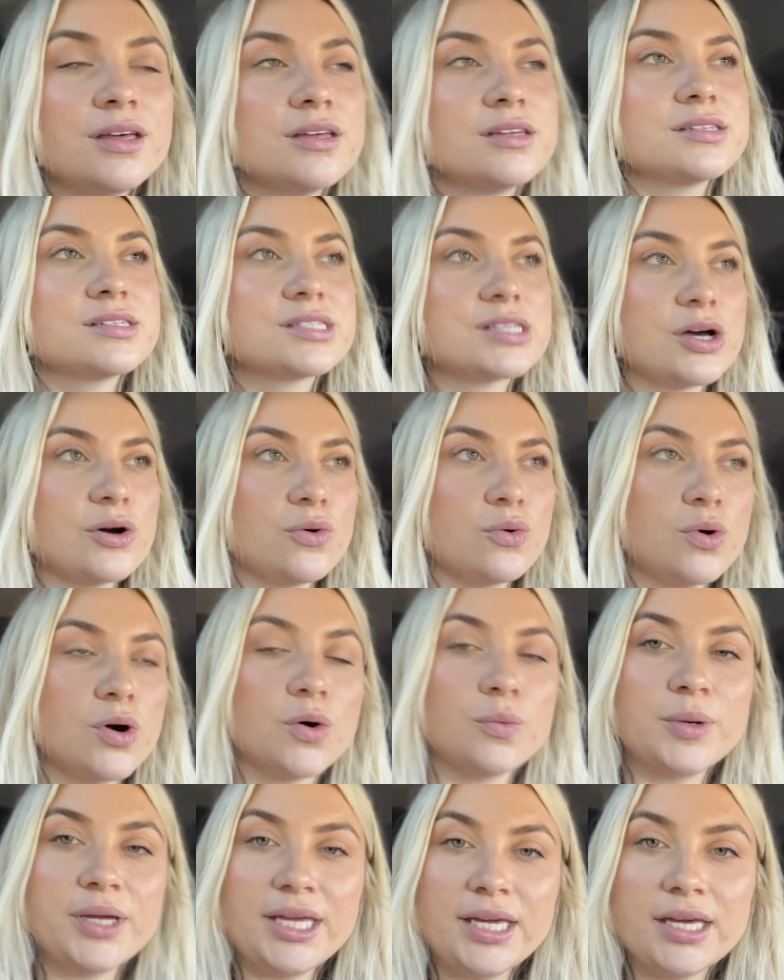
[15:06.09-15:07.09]
So
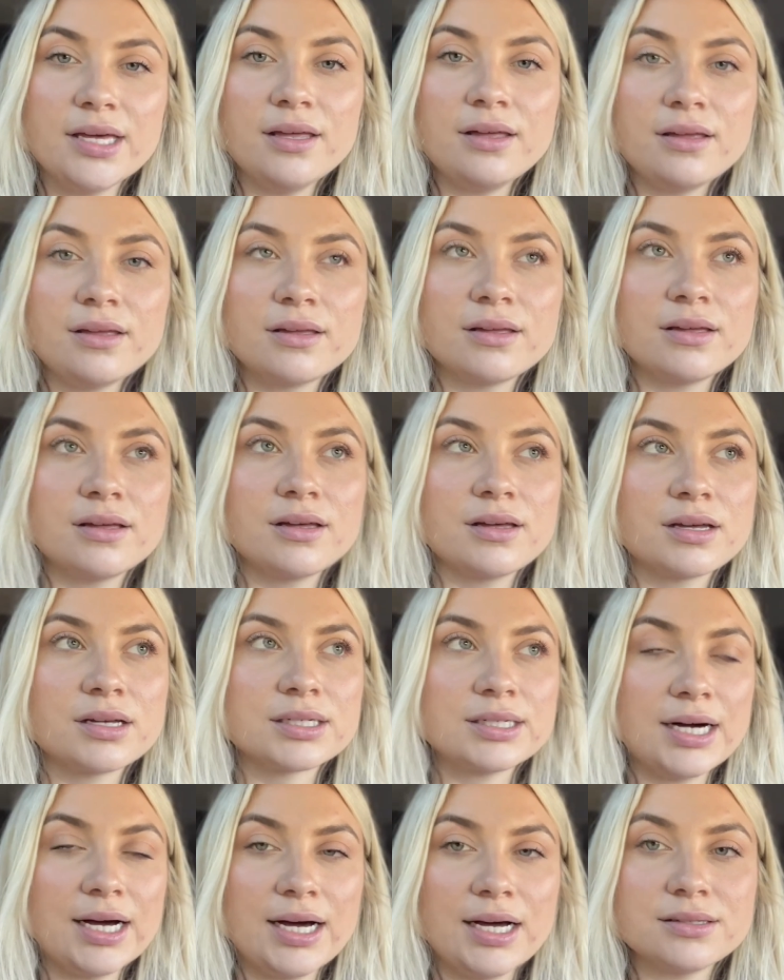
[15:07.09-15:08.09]
we
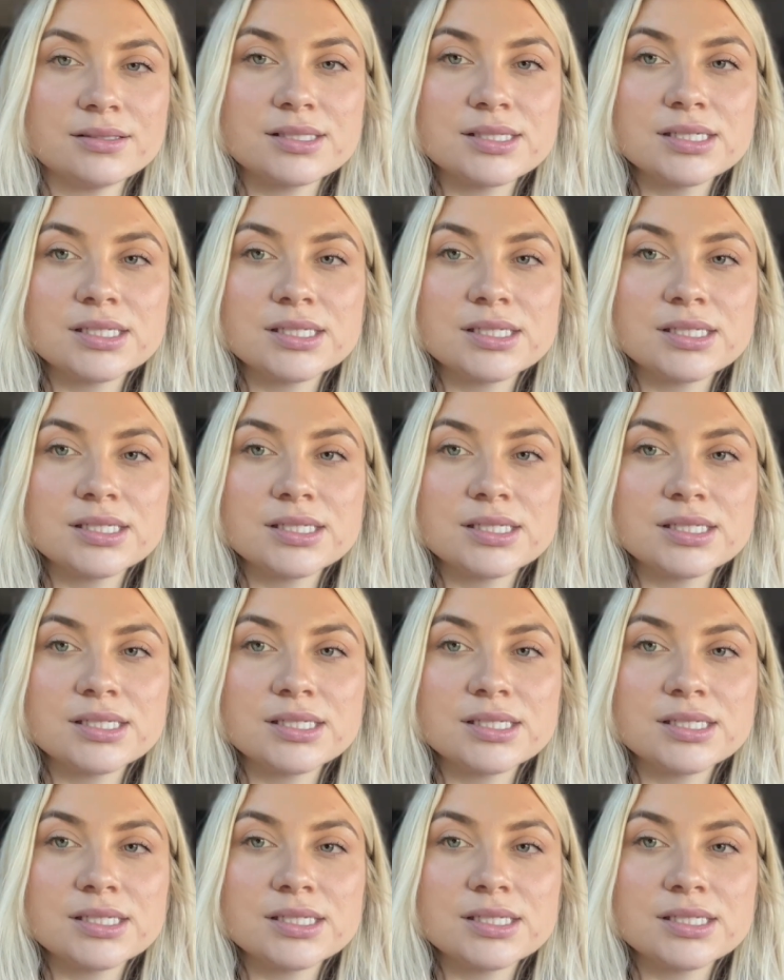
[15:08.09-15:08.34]
got